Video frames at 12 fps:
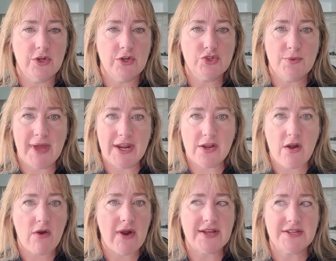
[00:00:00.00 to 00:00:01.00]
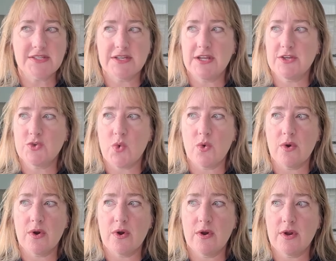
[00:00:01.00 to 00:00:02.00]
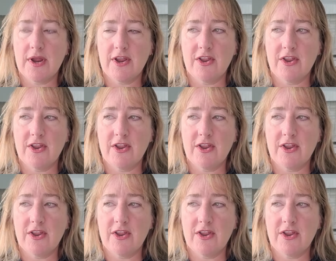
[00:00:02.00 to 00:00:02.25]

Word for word: a traumatic car accident or